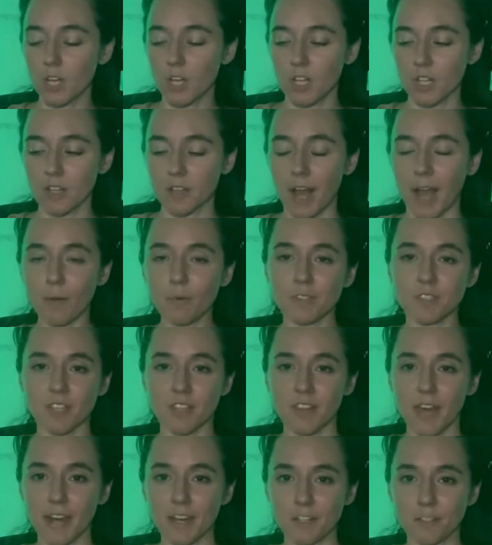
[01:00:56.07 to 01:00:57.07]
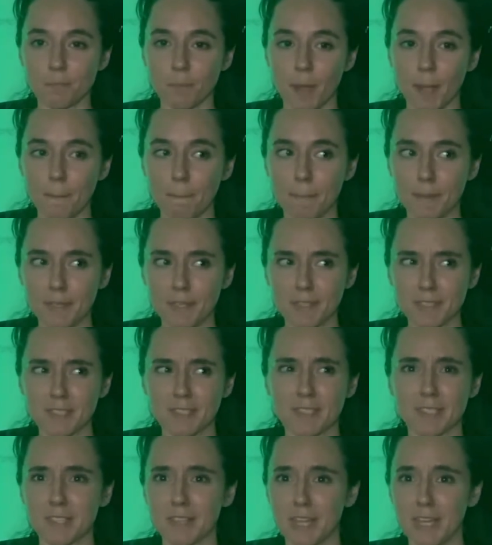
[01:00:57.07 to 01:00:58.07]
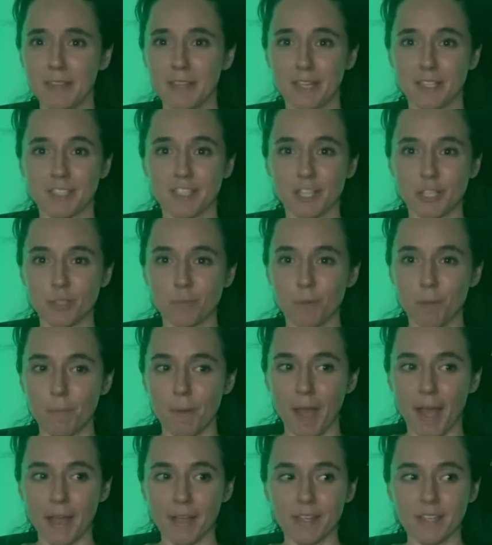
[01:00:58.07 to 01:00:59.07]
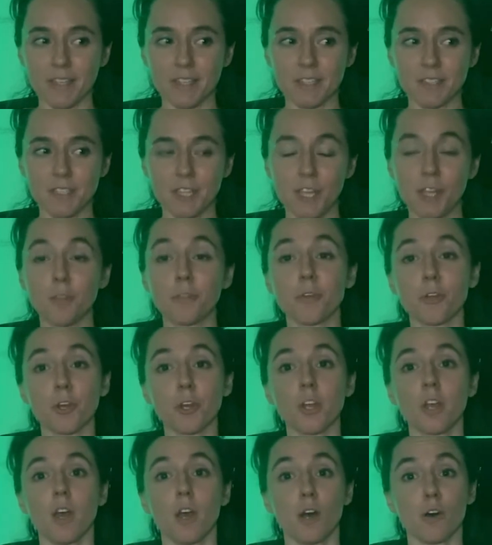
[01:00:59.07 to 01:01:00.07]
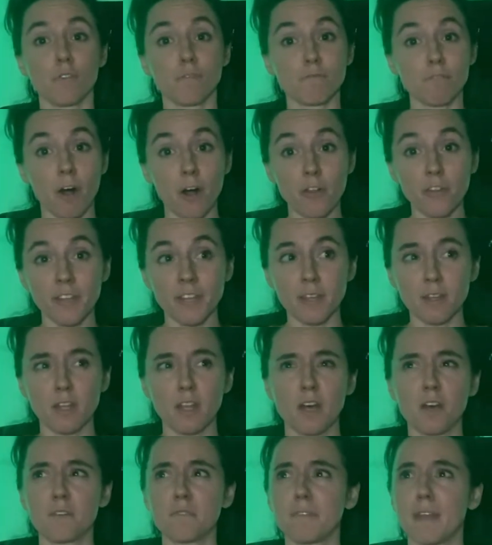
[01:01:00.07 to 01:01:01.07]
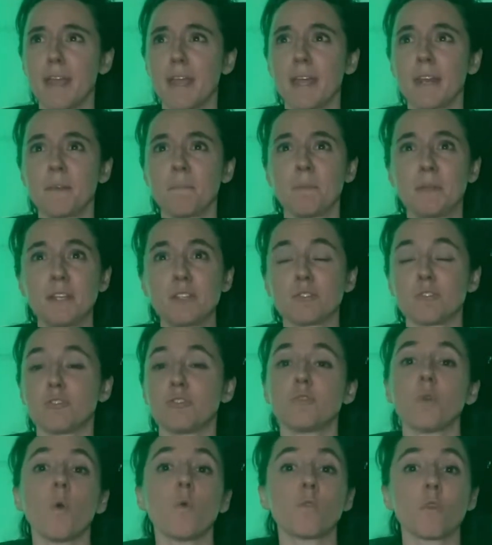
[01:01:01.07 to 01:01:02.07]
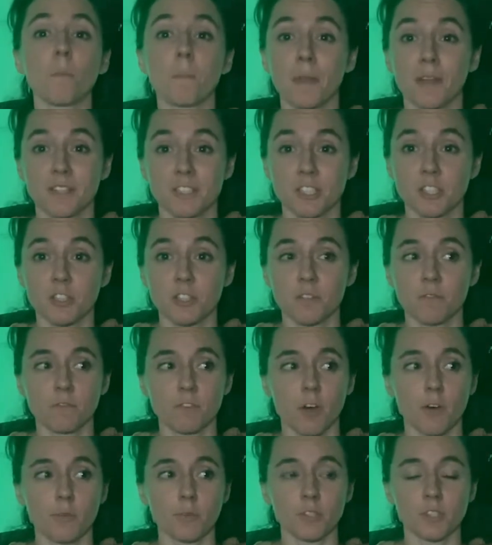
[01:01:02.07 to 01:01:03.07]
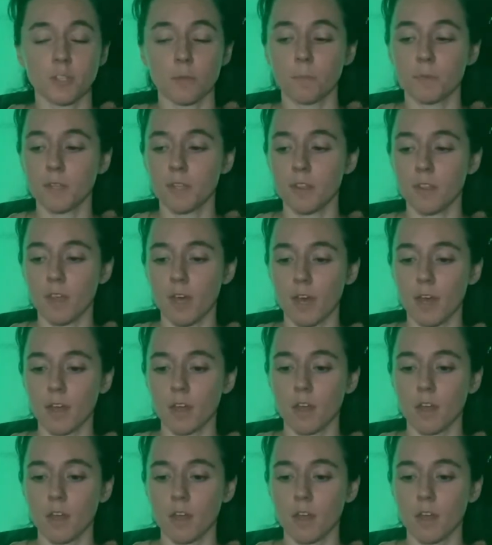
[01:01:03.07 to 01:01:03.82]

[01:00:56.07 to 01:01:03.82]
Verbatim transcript: I would say that is my biggest thing that sets me back, is either falling in love and being so romantically involved with somebody that